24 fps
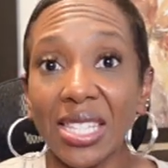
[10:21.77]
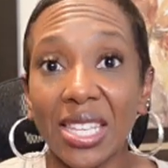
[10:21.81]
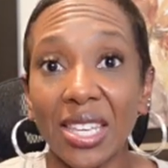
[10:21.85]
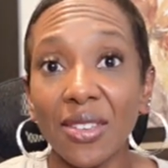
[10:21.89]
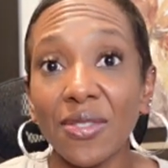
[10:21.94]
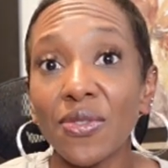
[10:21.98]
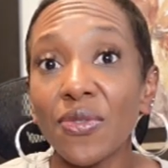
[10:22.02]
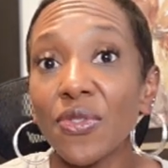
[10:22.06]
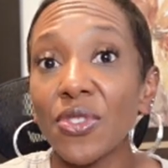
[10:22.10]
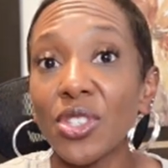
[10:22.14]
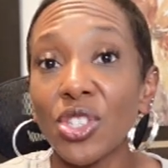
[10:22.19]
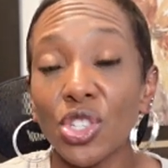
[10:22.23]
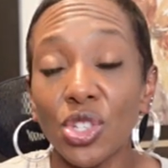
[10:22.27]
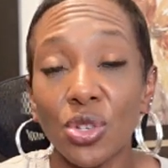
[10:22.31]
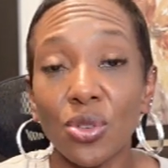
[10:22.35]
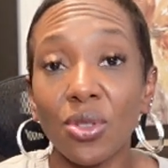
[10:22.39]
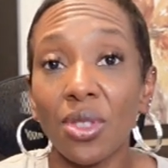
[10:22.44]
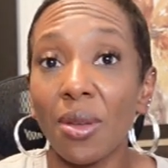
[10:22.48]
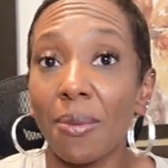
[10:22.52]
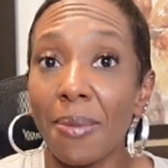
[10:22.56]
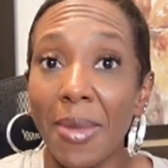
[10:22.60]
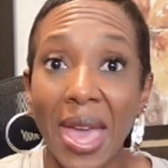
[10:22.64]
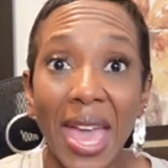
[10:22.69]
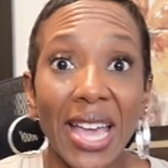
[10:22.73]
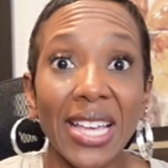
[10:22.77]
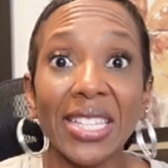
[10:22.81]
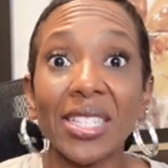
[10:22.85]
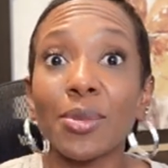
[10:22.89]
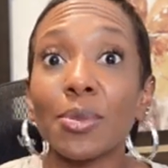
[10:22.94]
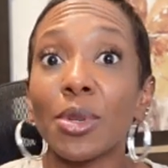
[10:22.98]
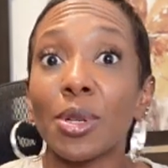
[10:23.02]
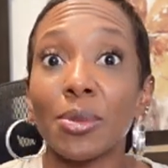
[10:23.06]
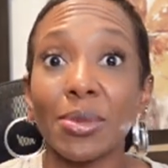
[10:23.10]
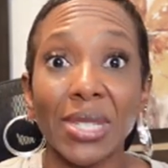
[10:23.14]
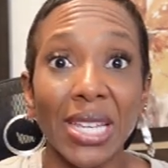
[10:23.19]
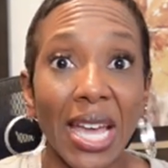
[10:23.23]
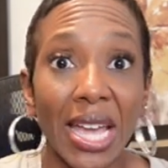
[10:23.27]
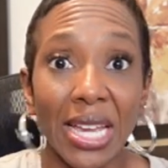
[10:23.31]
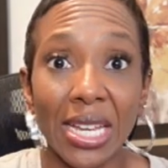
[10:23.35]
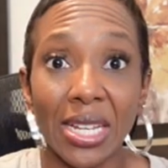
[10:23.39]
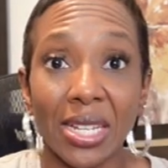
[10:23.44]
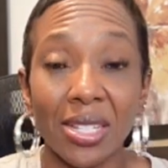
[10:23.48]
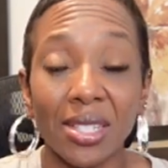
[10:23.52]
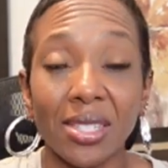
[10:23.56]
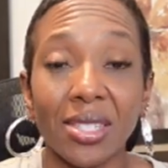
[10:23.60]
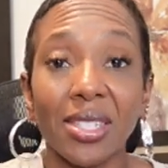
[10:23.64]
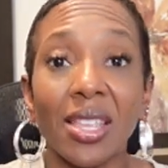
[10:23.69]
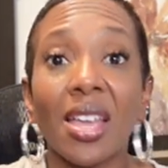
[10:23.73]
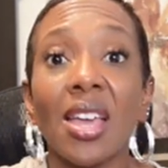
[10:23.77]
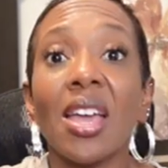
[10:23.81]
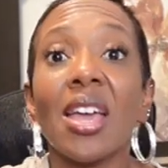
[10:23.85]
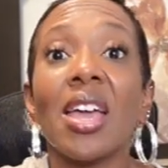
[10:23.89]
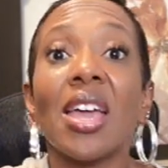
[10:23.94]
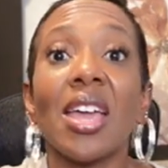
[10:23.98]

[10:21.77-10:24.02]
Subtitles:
gives you the maximum tightness.